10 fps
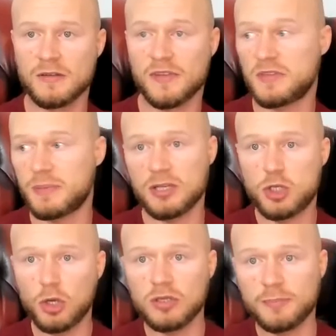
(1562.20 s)
50p a
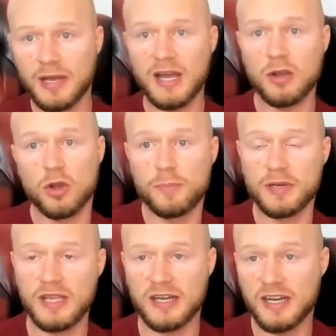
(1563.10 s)
chocolate bar open
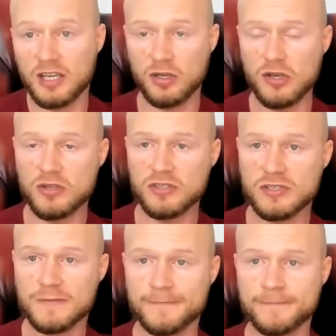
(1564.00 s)
it and in it goes